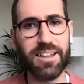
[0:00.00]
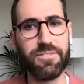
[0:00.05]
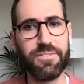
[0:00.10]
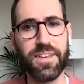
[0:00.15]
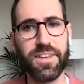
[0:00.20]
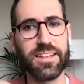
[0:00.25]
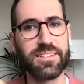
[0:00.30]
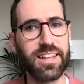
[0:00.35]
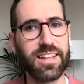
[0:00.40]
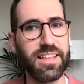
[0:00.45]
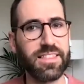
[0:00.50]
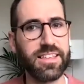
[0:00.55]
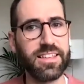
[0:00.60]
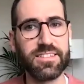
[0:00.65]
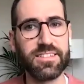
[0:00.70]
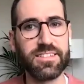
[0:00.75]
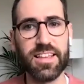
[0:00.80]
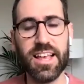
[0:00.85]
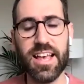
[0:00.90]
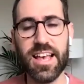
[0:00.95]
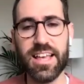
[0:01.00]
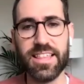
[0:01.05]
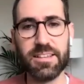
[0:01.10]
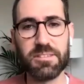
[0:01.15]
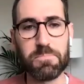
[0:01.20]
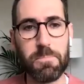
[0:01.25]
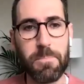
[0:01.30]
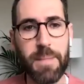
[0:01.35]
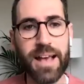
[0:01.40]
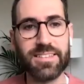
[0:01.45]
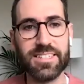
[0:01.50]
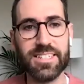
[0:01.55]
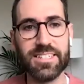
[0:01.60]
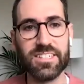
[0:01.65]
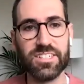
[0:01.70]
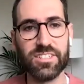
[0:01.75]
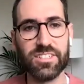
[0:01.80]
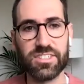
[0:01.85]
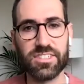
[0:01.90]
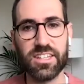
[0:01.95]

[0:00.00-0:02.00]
it feels like this this message